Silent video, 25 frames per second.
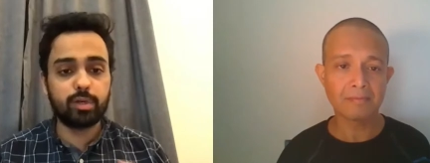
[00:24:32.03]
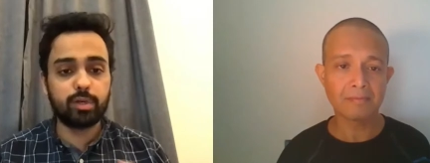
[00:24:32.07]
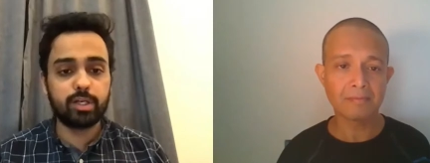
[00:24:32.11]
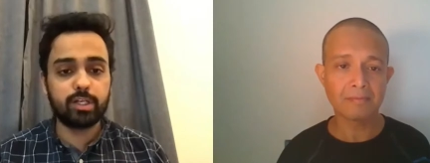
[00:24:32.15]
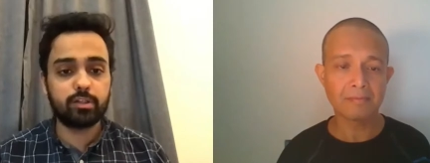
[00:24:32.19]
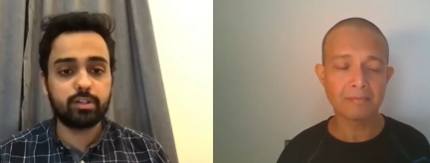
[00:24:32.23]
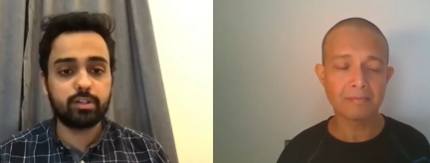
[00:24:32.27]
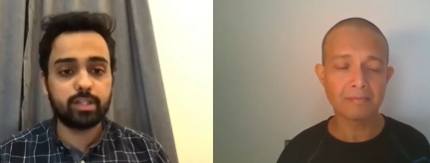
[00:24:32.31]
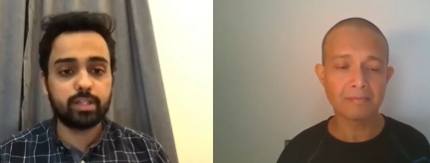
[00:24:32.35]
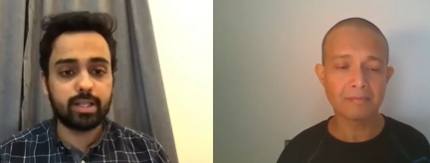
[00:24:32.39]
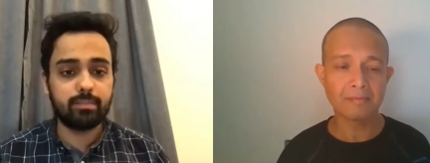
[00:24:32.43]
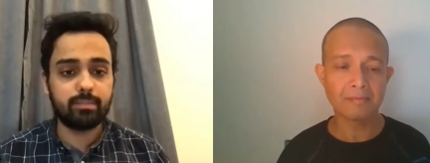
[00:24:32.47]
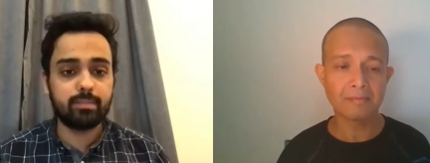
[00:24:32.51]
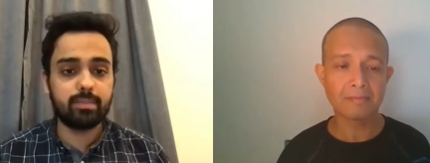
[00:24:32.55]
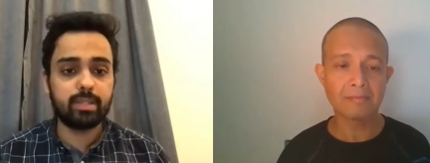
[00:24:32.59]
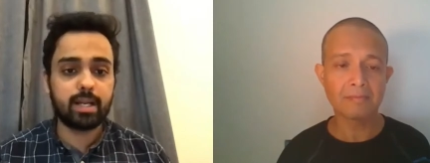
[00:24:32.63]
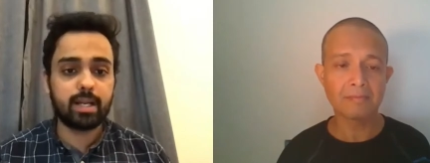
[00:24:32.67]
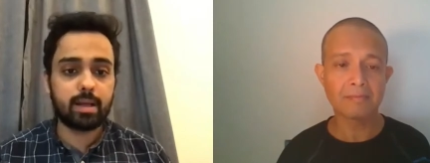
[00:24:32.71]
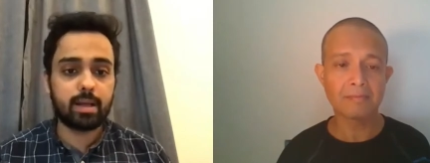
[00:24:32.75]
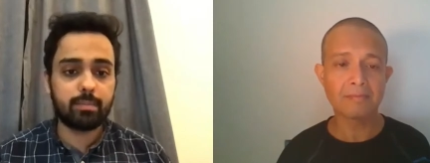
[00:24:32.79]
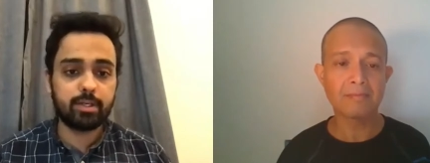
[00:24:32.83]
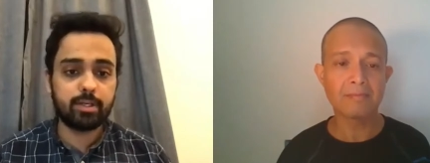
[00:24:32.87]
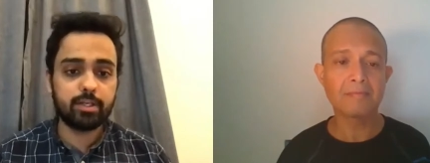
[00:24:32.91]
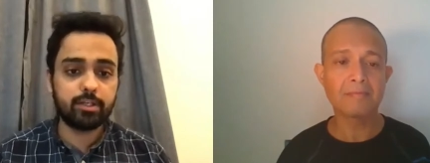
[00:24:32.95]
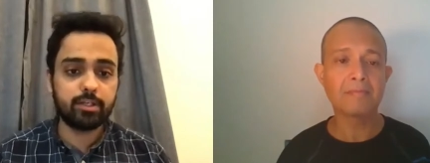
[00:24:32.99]
Speaker 1: to them that
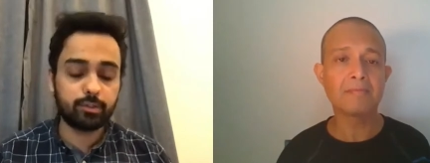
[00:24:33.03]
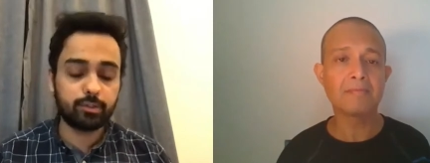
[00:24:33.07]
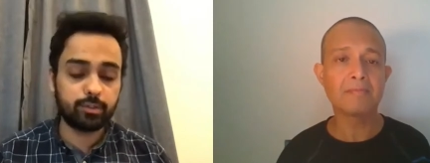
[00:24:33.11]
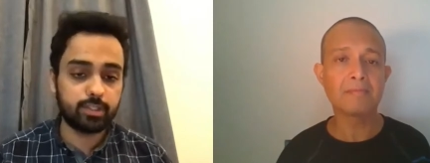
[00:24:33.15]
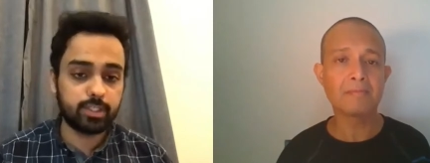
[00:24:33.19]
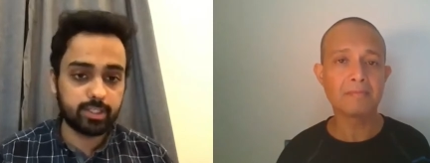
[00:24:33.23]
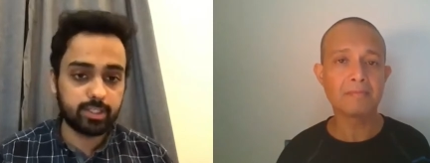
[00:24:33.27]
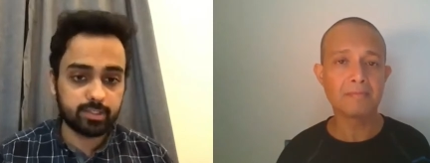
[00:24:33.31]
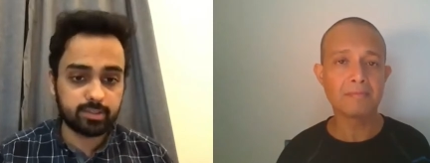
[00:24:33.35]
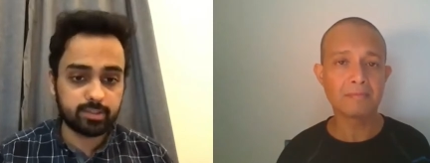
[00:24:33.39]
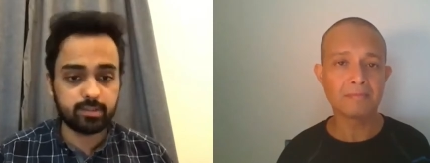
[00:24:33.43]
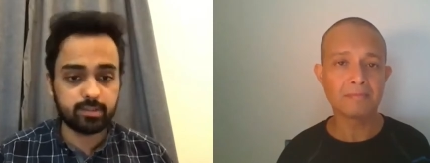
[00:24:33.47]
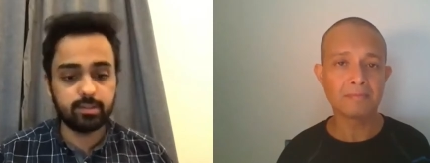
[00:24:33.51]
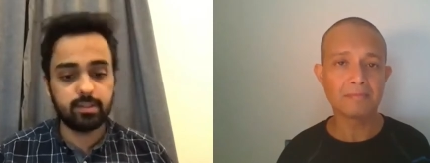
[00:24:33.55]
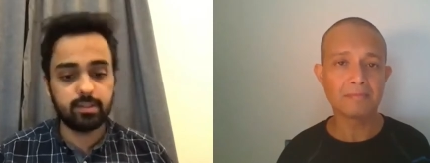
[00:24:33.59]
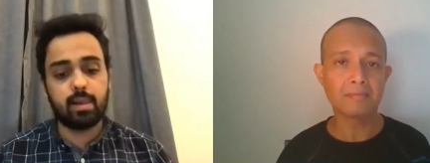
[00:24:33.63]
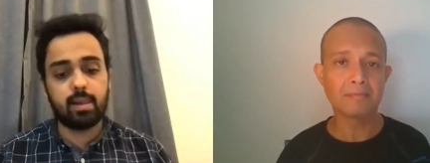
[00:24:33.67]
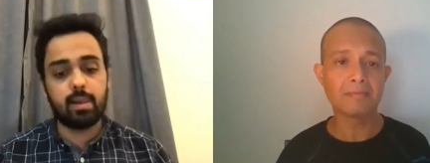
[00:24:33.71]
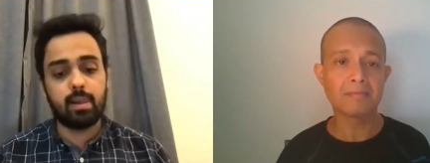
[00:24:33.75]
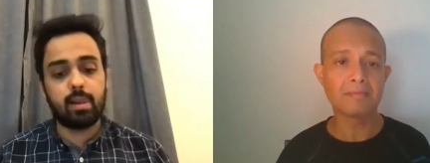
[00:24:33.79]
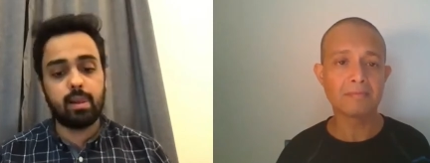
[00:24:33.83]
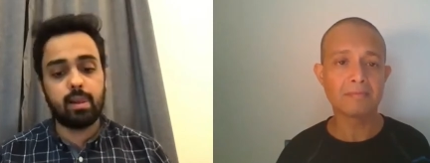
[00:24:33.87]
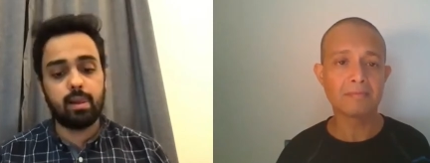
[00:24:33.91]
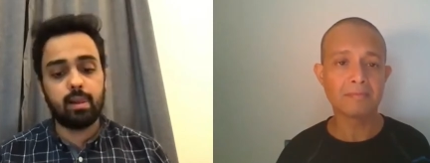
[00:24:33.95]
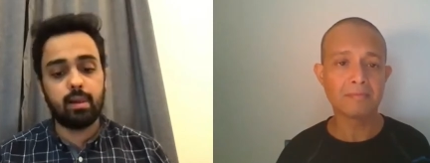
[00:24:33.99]
i'm into this
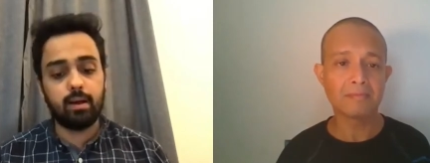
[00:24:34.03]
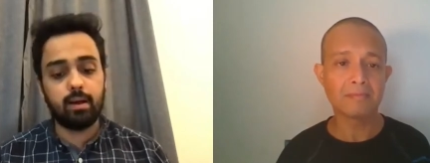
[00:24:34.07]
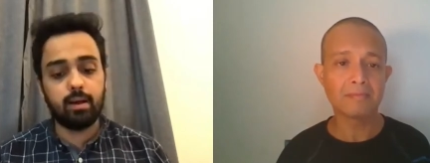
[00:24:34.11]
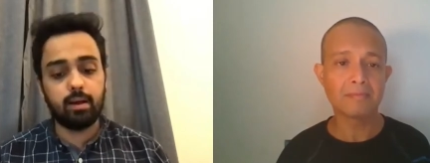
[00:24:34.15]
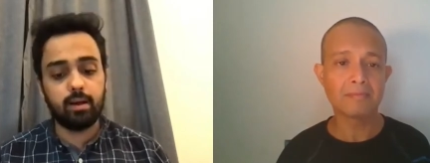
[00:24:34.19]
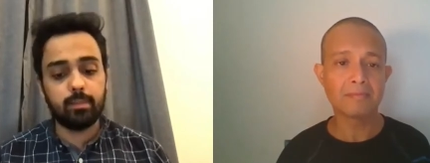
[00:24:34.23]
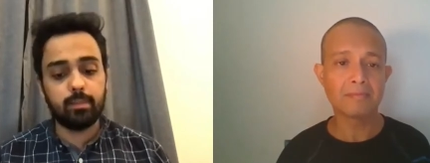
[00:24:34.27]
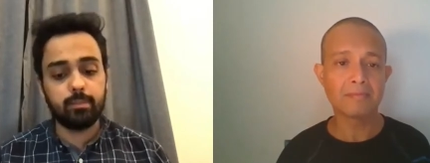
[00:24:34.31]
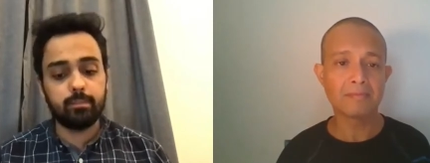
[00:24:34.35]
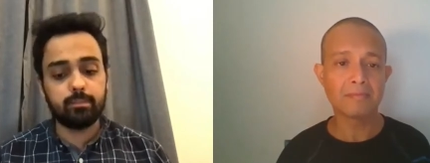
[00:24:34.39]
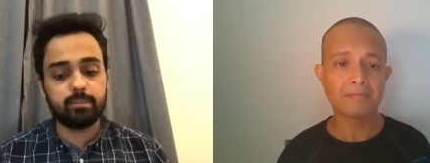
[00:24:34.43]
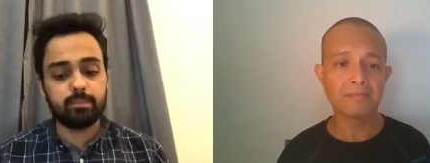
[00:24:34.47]
um,